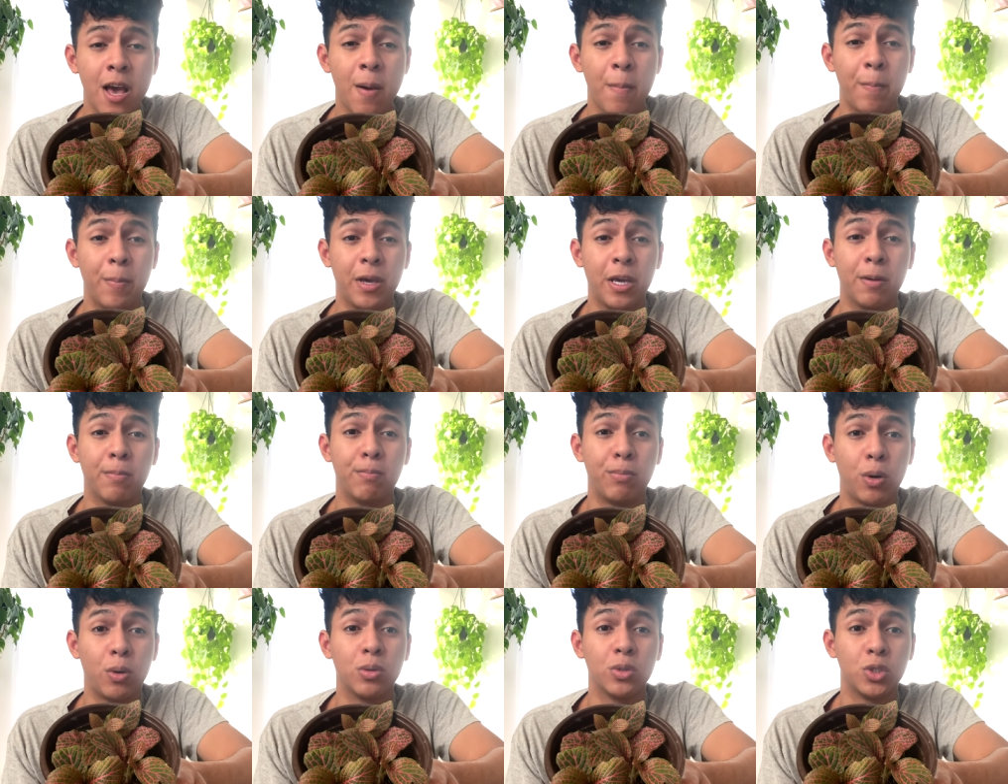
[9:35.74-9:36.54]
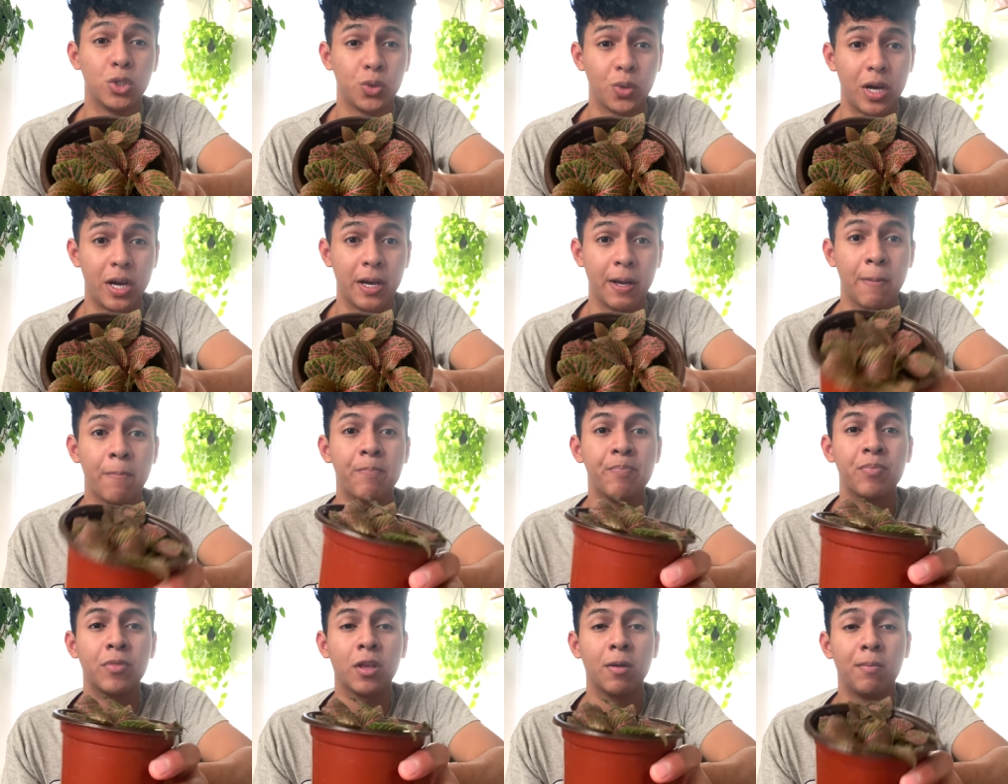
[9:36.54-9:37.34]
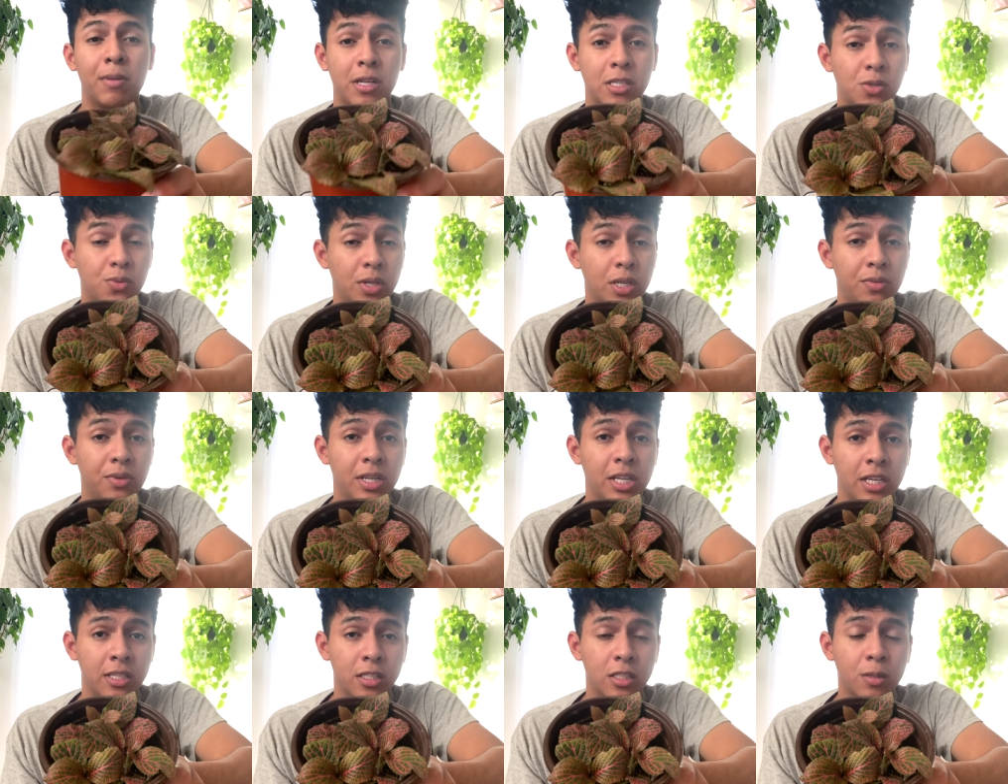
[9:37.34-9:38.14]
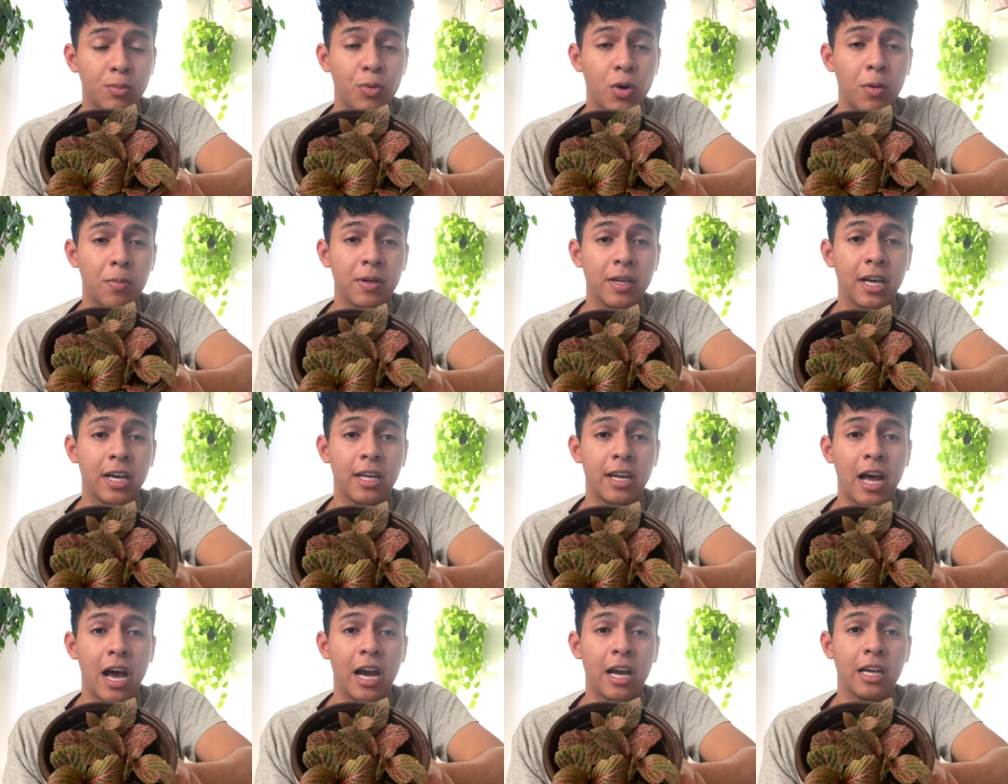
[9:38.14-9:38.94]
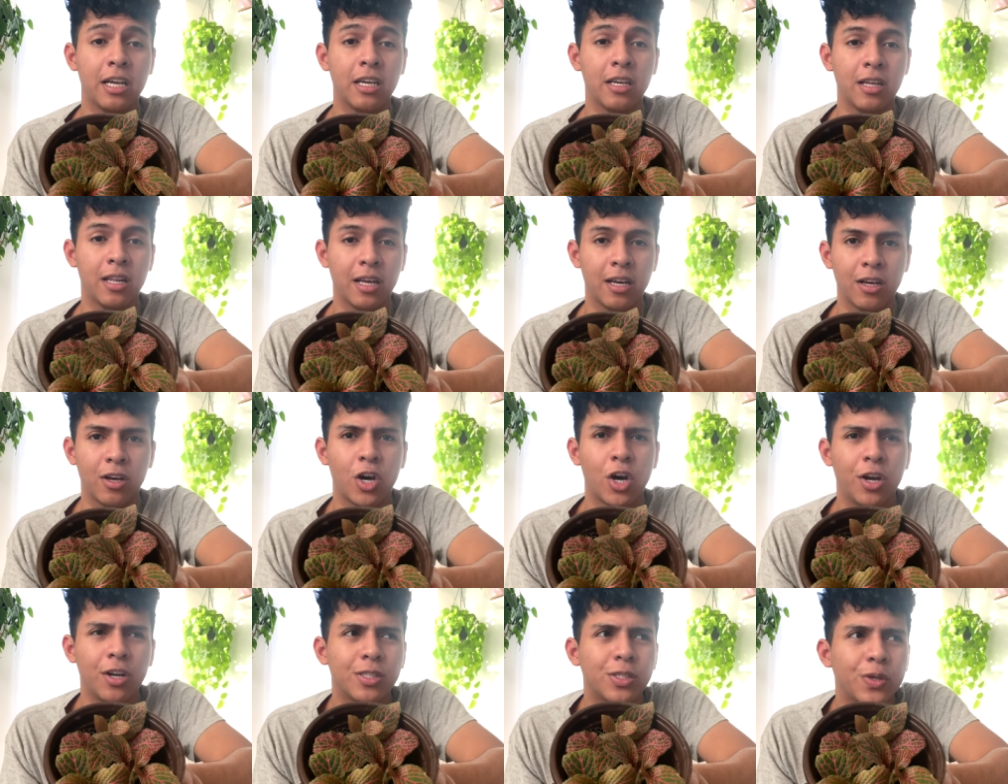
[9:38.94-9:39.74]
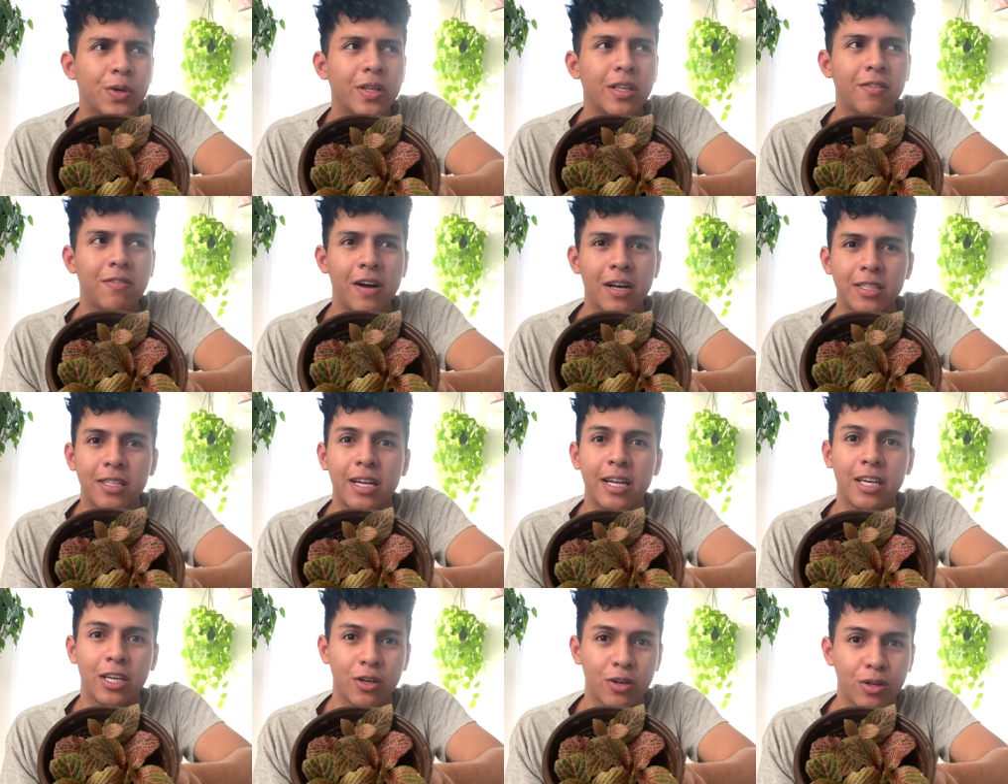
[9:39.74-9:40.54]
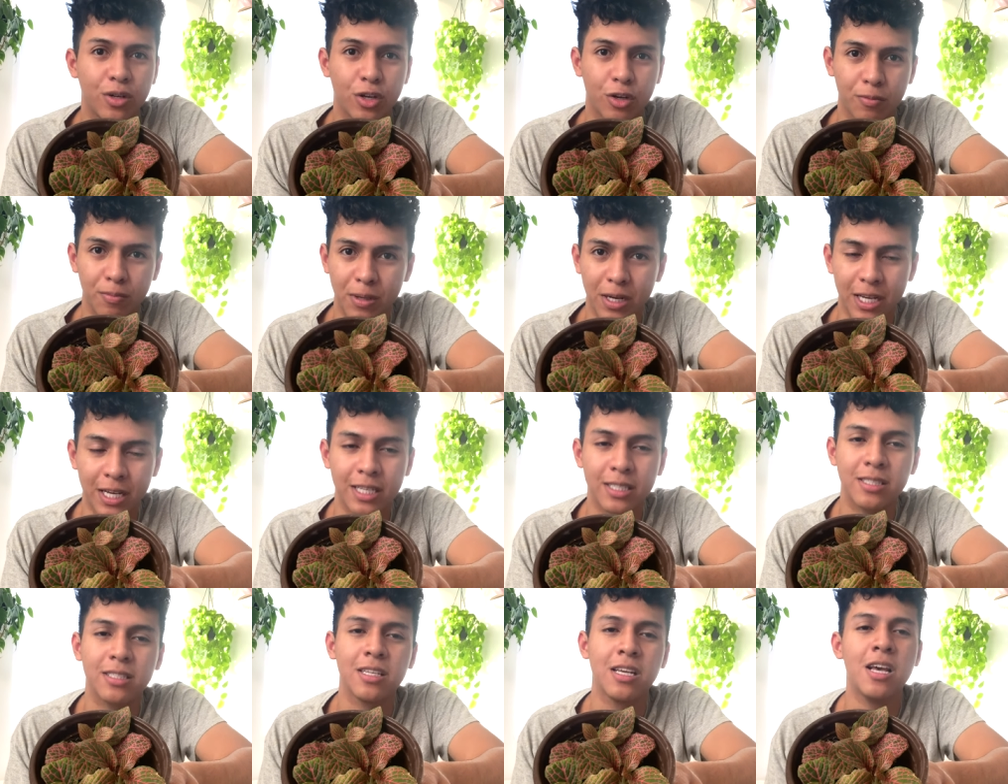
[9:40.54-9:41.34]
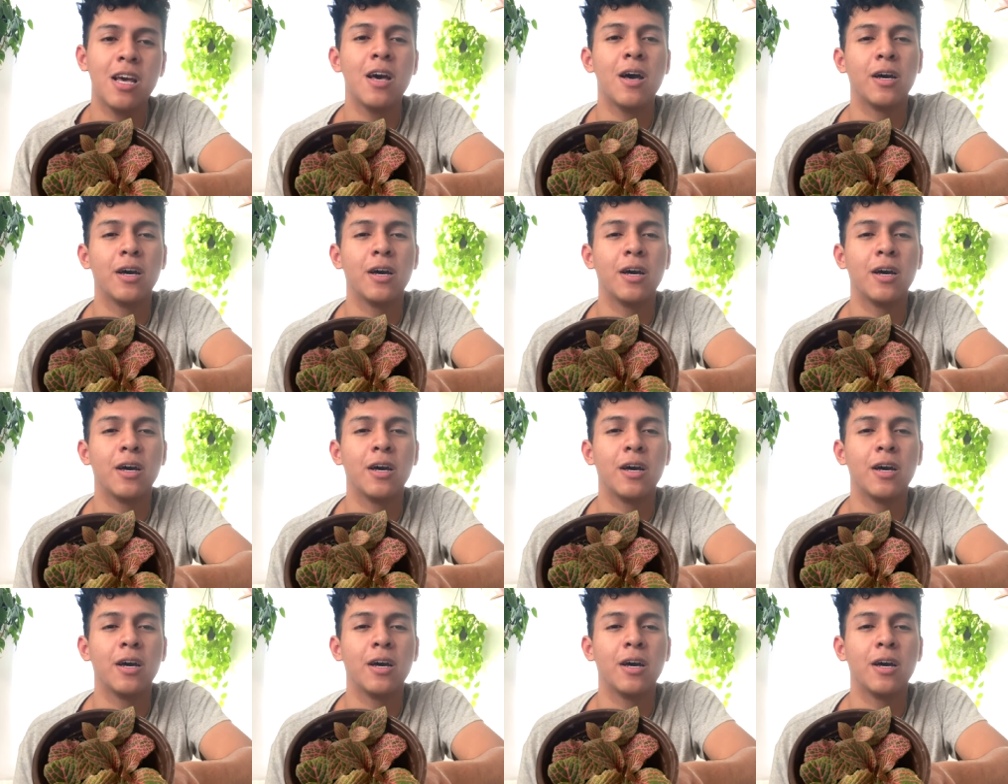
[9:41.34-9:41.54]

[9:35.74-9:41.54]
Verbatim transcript: being bone dry but it's really really easy to propagate I like, considering the fact that I kill nerve plants